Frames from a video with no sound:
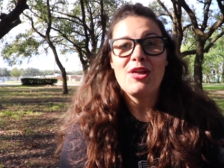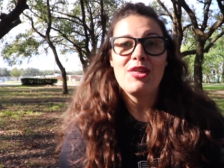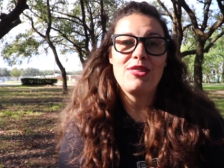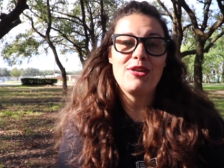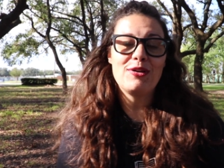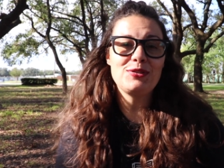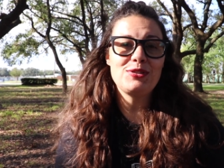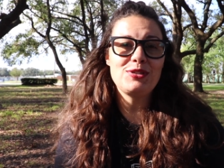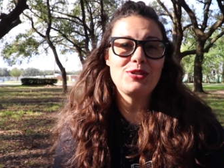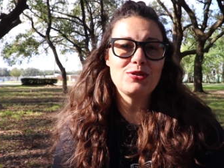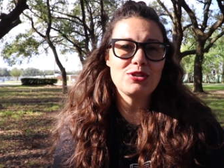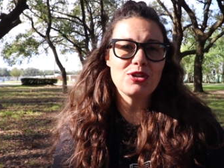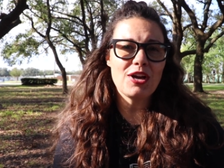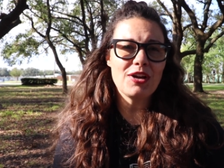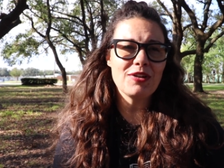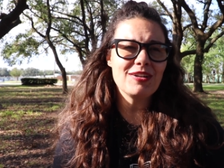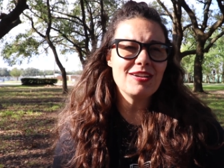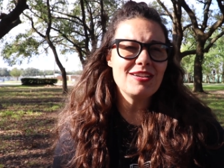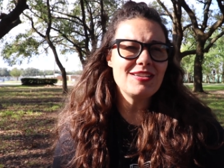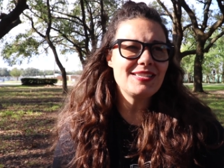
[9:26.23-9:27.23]
those two
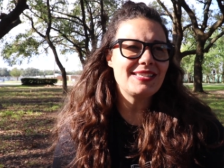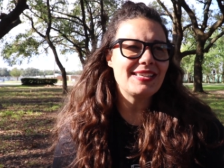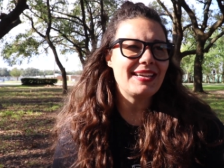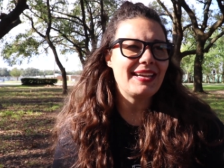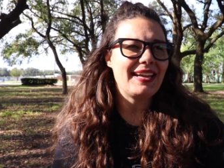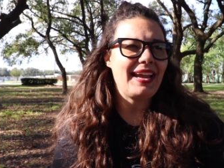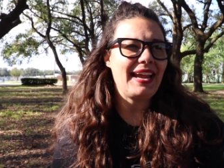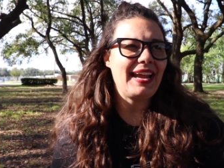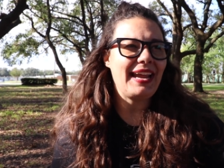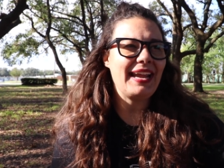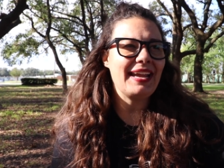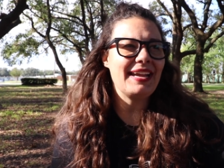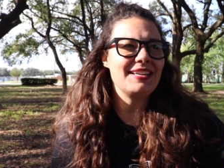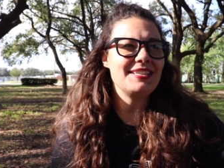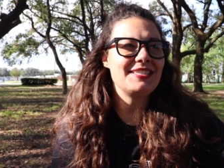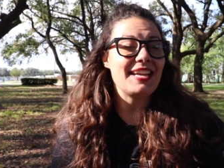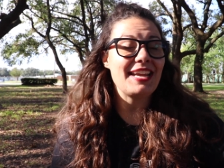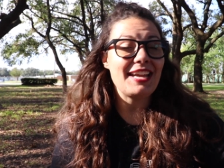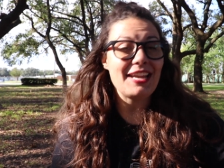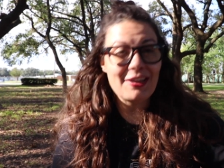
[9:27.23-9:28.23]
genres,
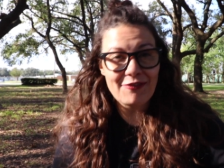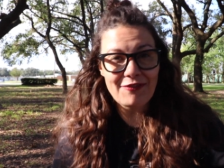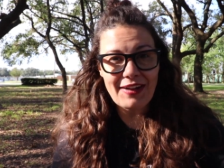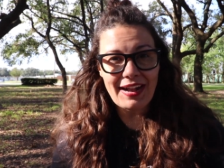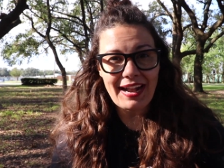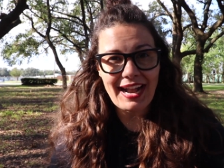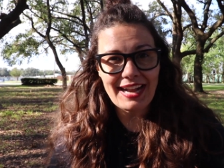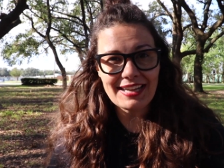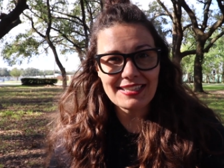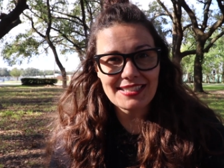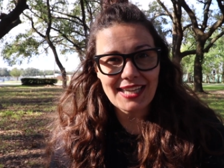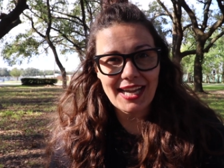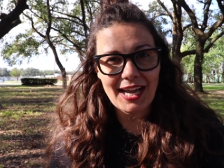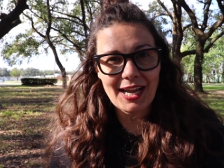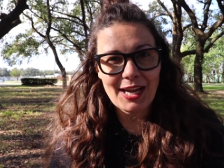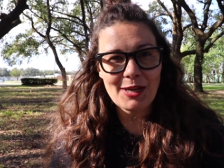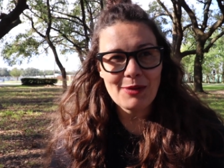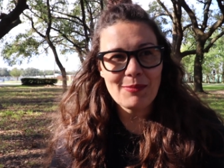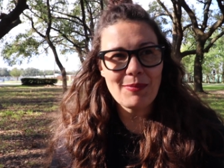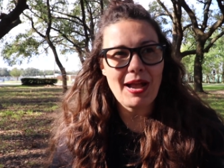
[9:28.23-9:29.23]
and if I had
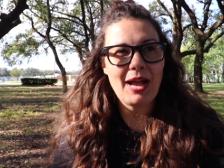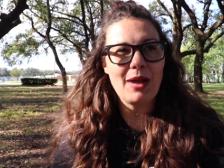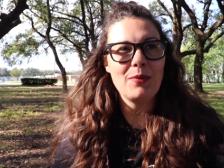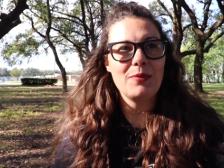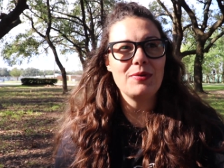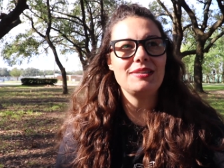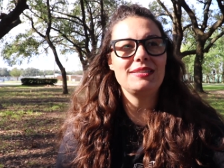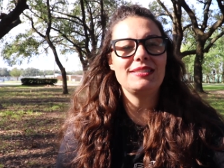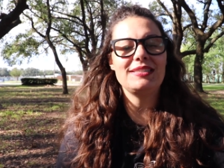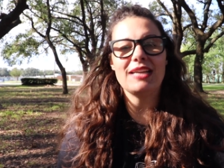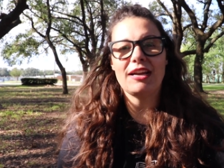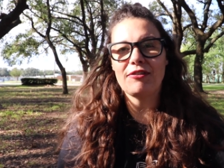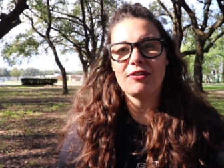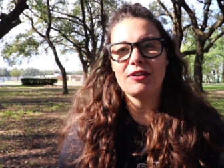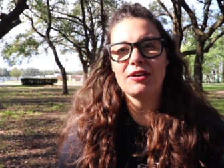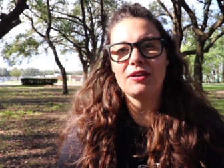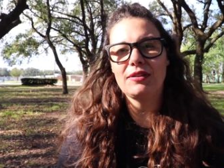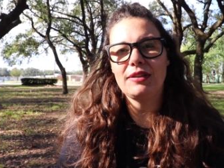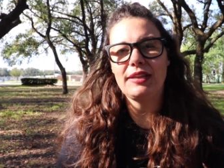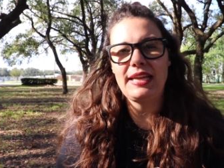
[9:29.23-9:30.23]
time, I would
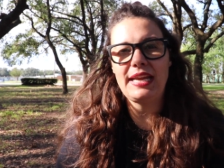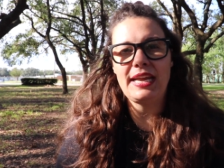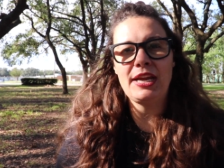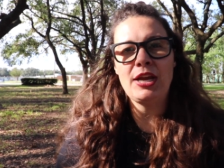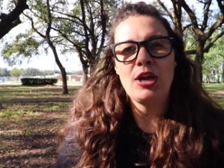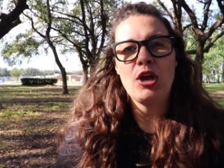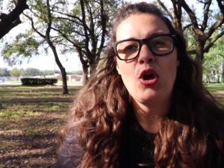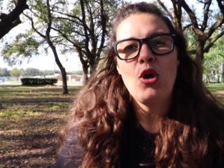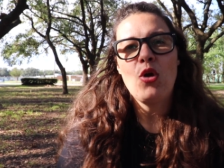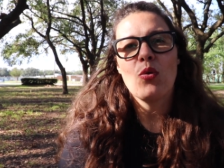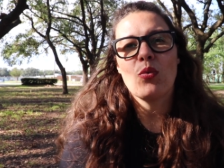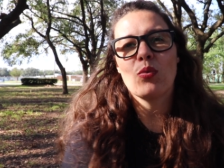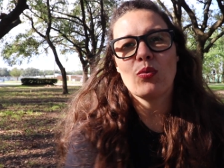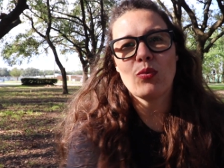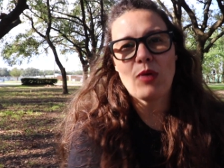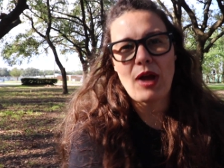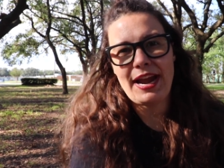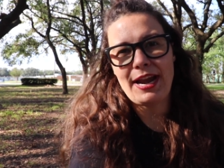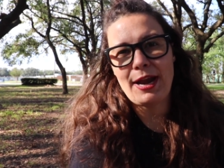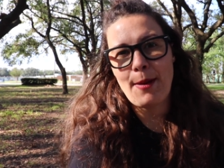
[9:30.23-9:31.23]
definitely
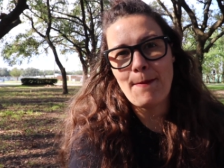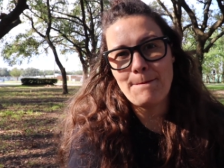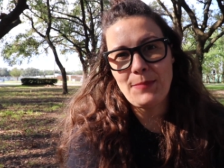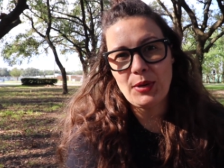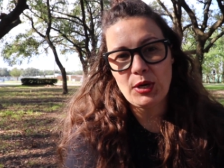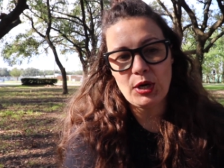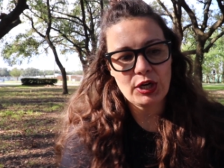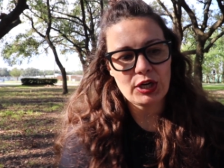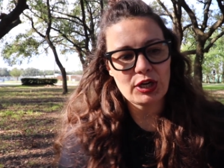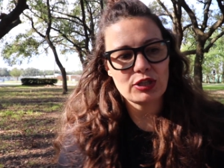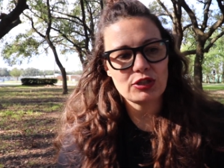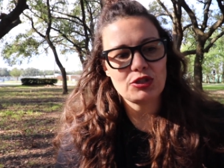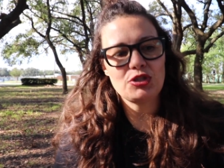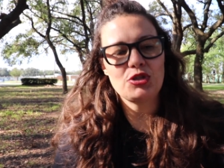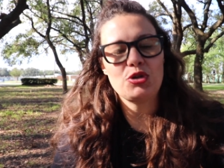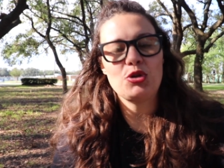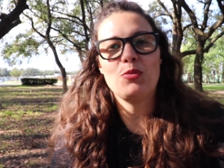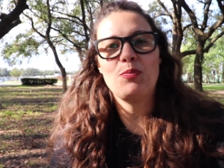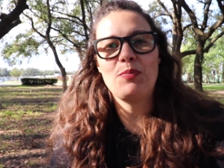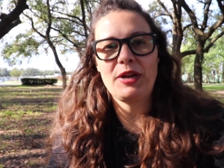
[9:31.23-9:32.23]
write a book
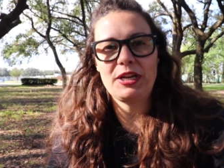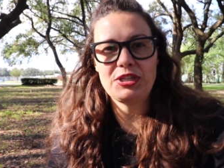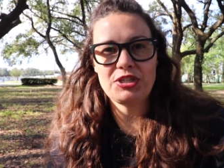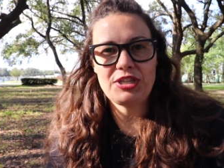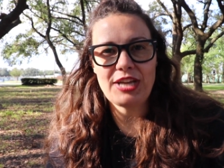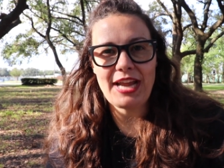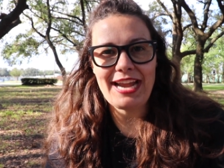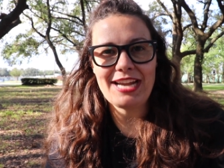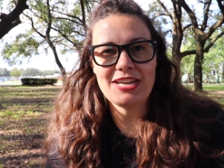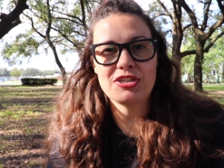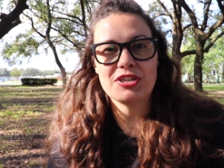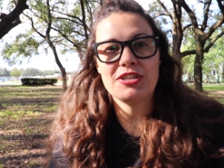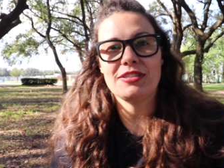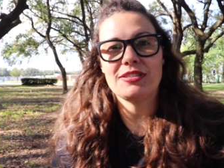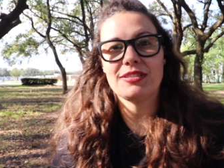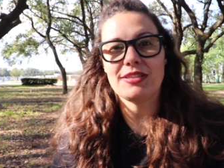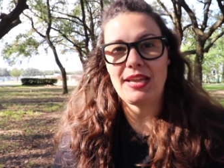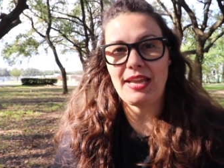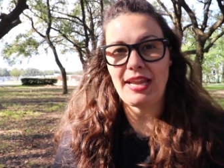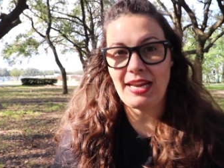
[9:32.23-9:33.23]
to pitch to
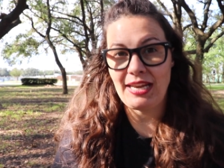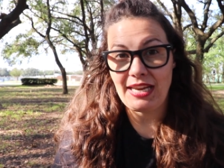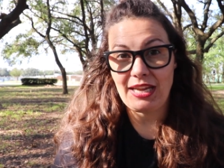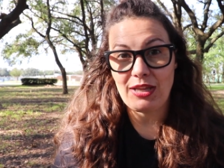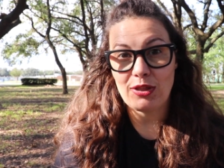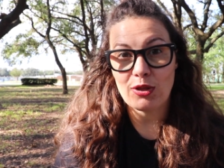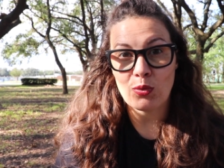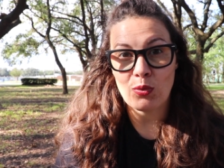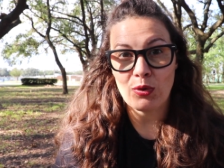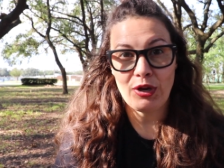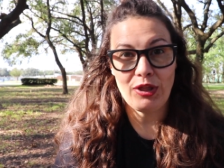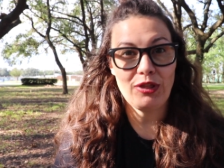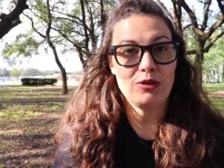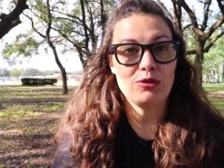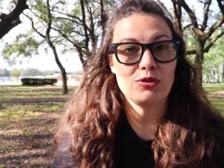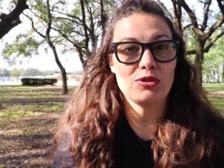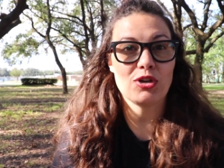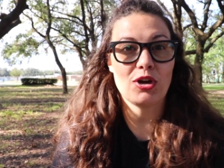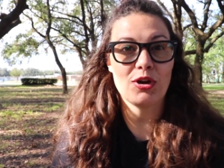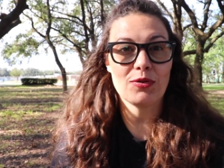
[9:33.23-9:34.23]
agents in either one of
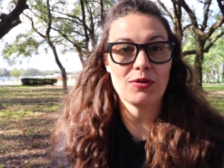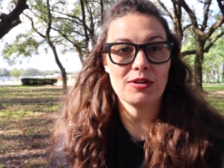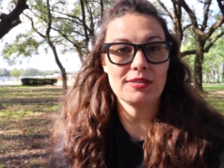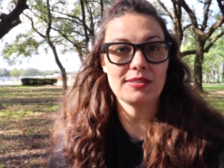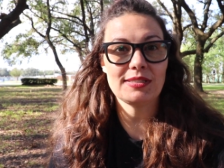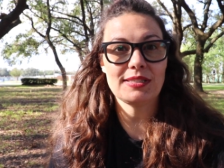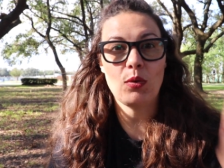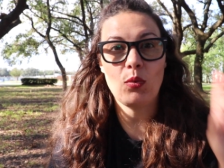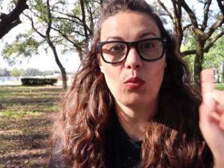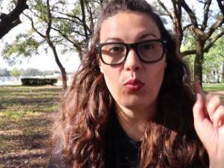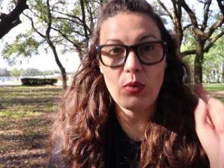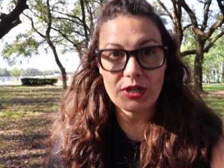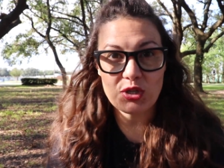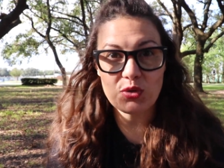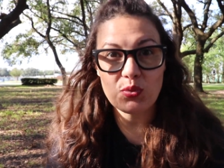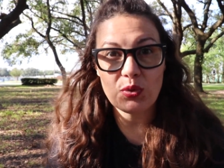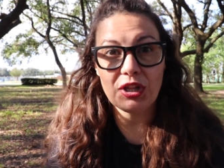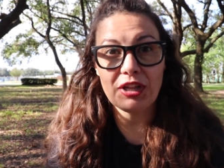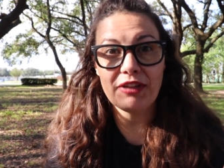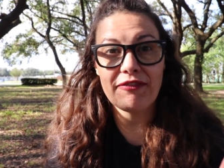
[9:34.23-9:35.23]
those genres,
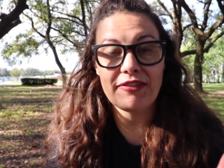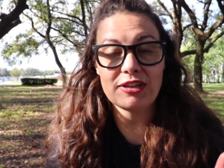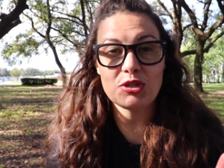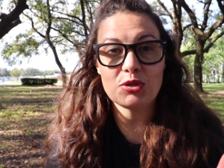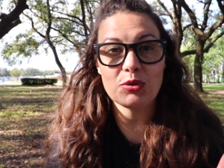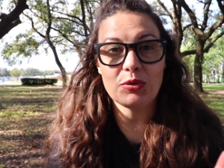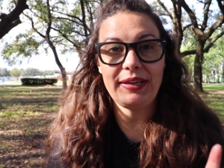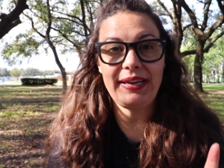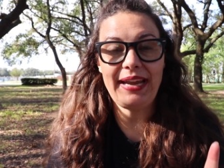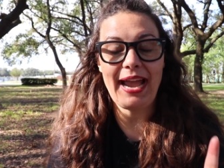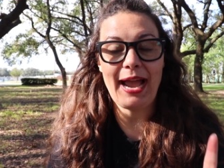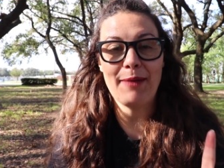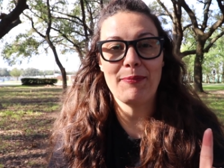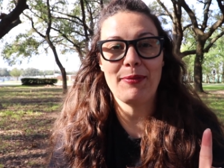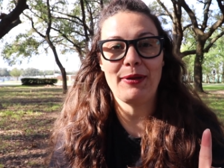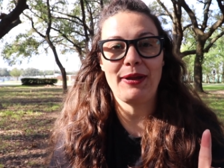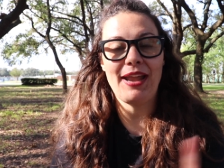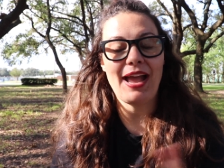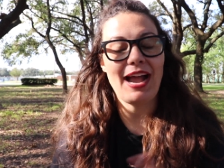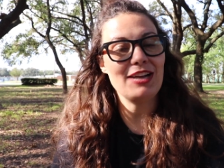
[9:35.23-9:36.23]
which will eventually
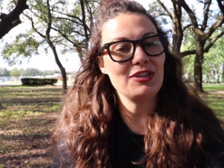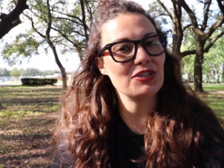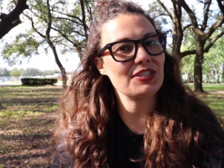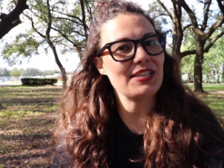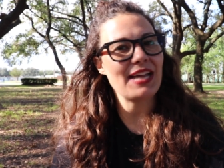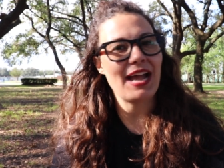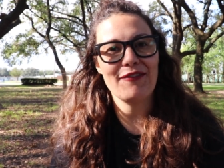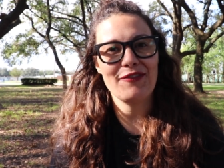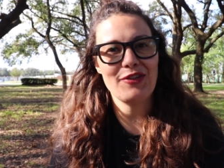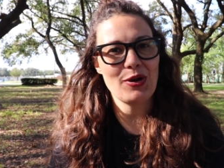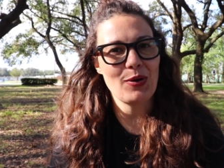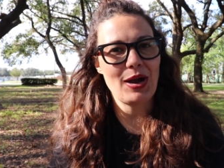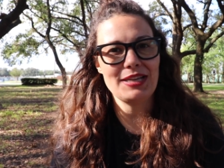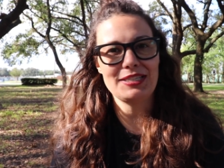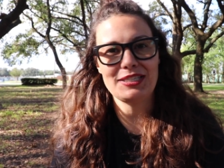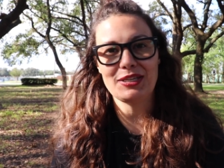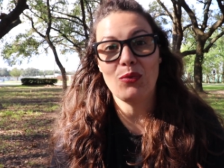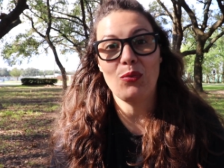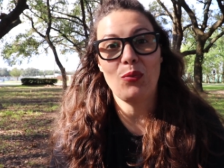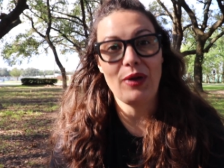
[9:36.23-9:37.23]
happen. I just have no
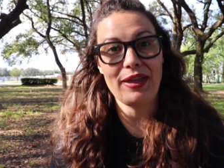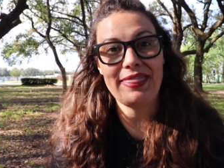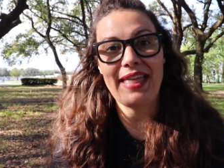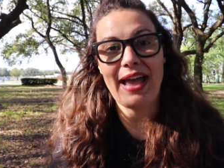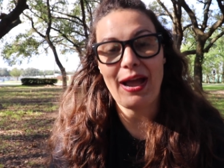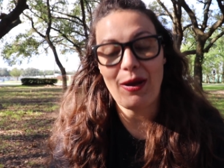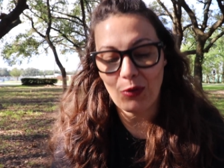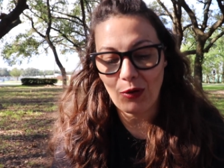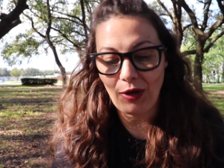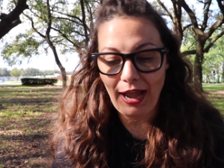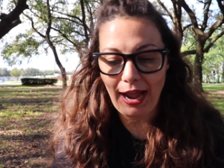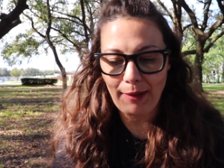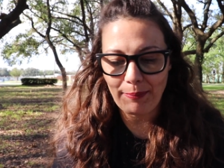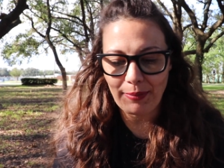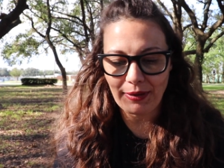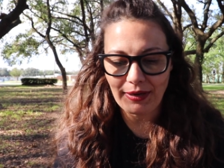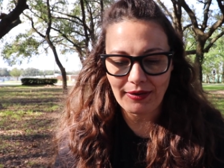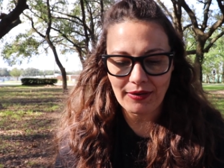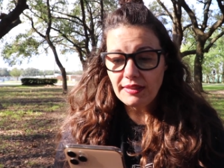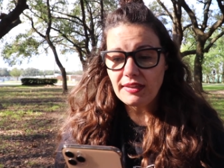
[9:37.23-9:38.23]
idea when that will
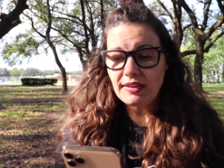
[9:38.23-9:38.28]
happen.